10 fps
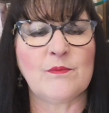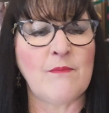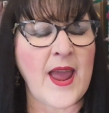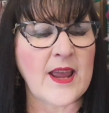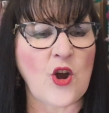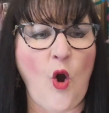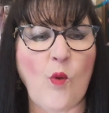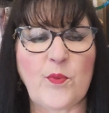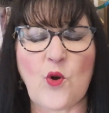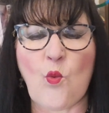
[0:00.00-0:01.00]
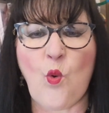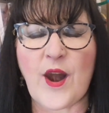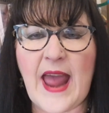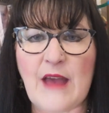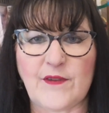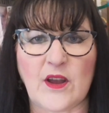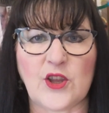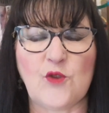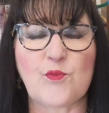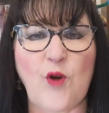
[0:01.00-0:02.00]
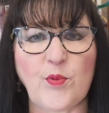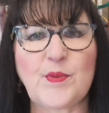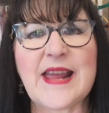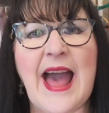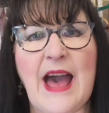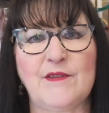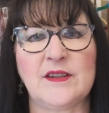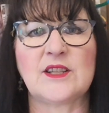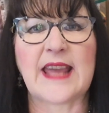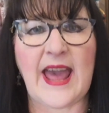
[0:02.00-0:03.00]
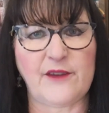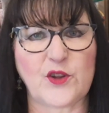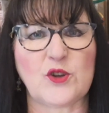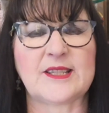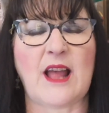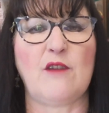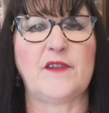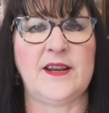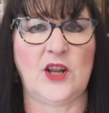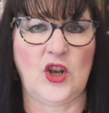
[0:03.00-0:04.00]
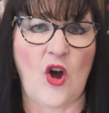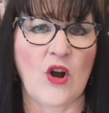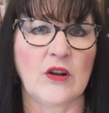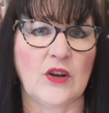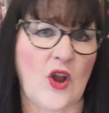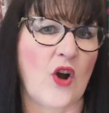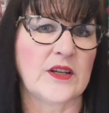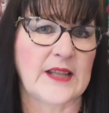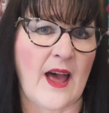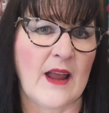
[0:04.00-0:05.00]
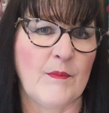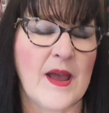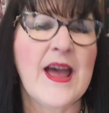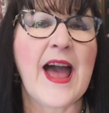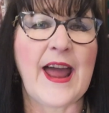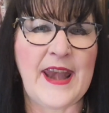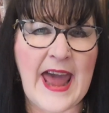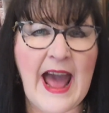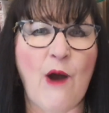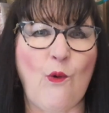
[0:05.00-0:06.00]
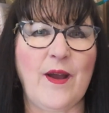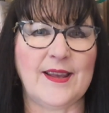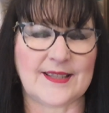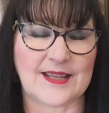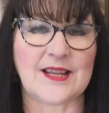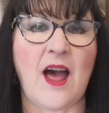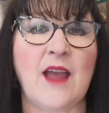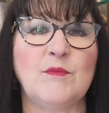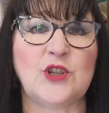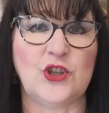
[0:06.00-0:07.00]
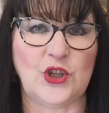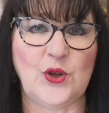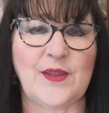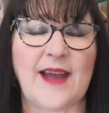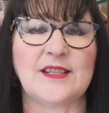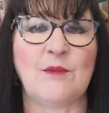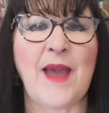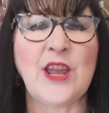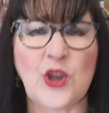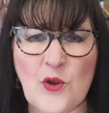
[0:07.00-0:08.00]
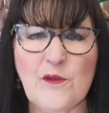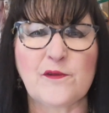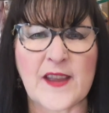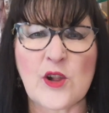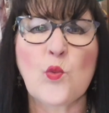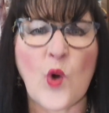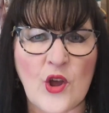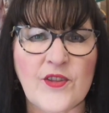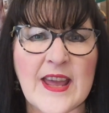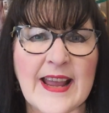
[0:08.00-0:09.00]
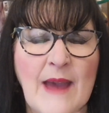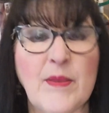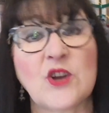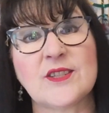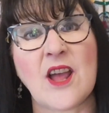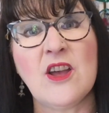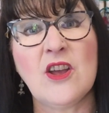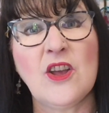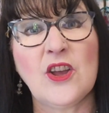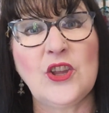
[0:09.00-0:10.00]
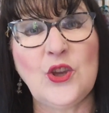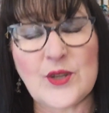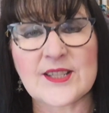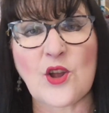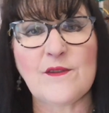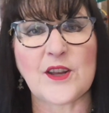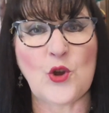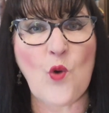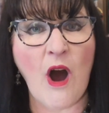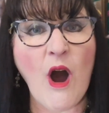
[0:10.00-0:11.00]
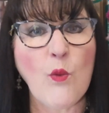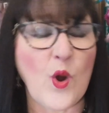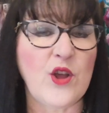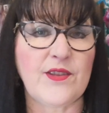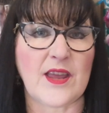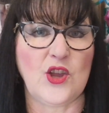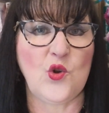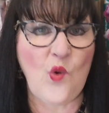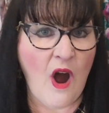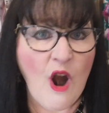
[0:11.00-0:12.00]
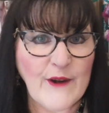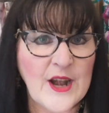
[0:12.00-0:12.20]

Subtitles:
makeup, whatever. You probably haven't cared for yourself in a long, long time. And now is the time to do that, to make you feel worthy again, because you deserve it. You are worthy. You are